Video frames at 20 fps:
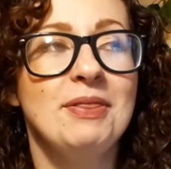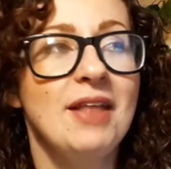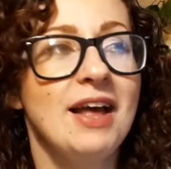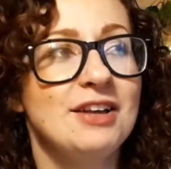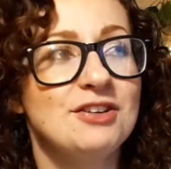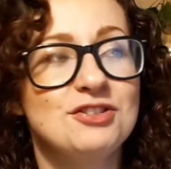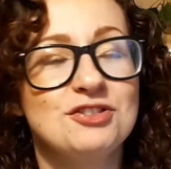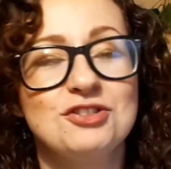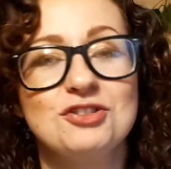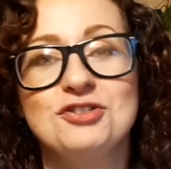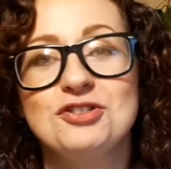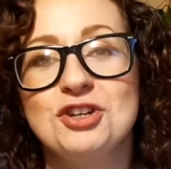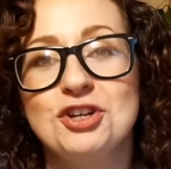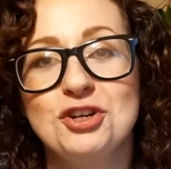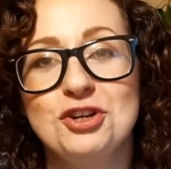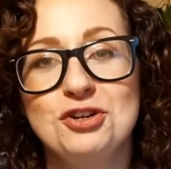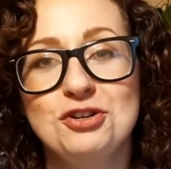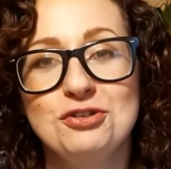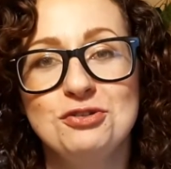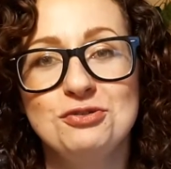that's just a
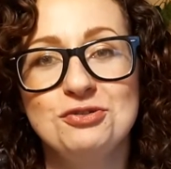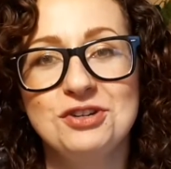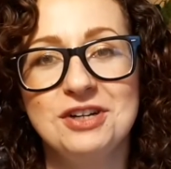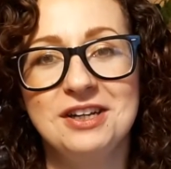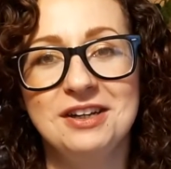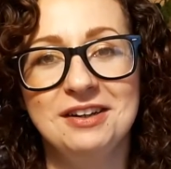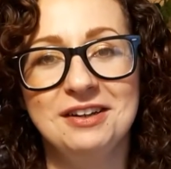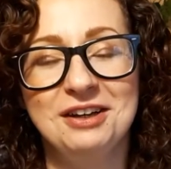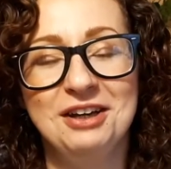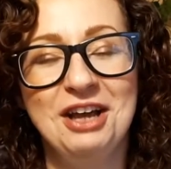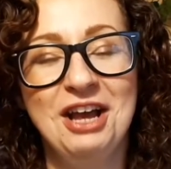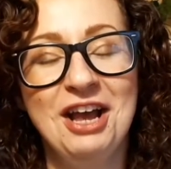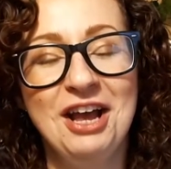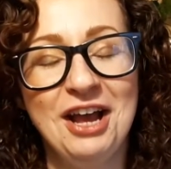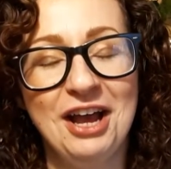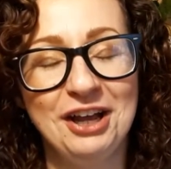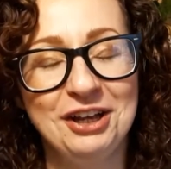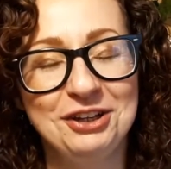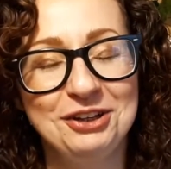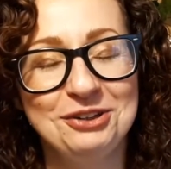
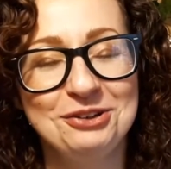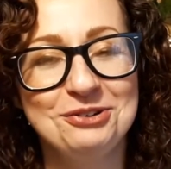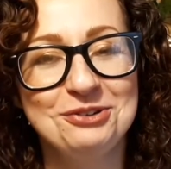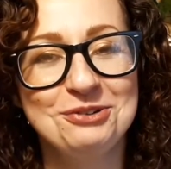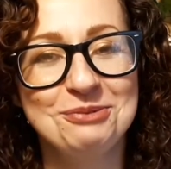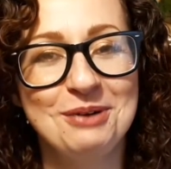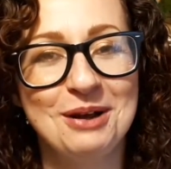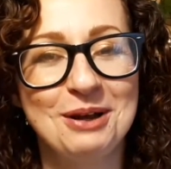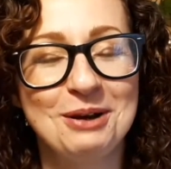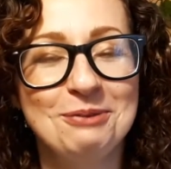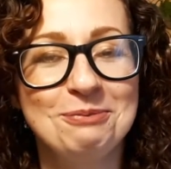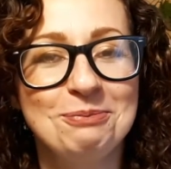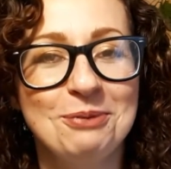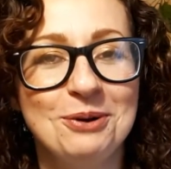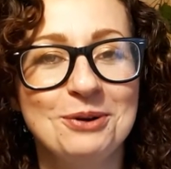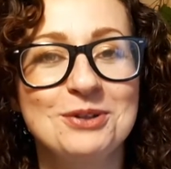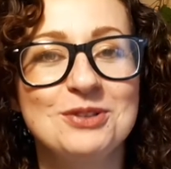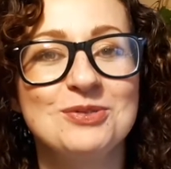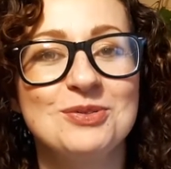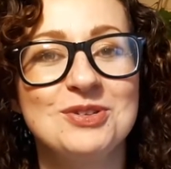huge amount of
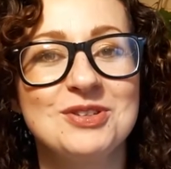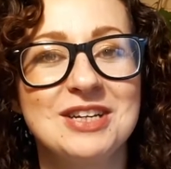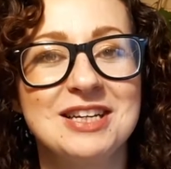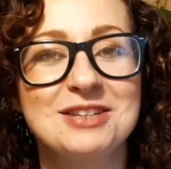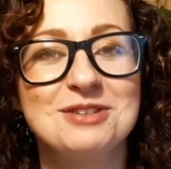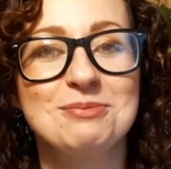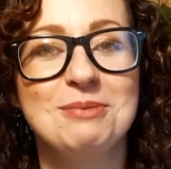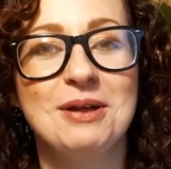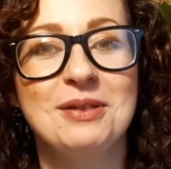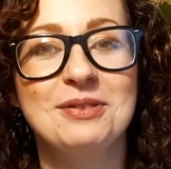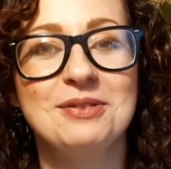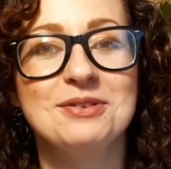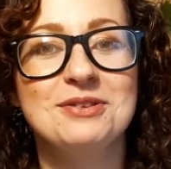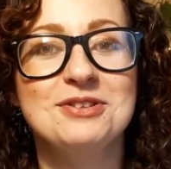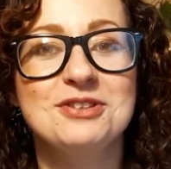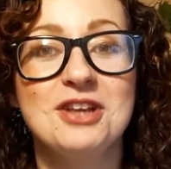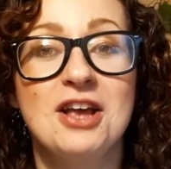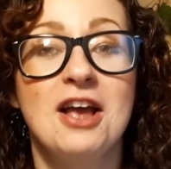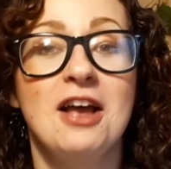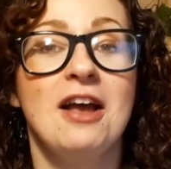books for 6 months.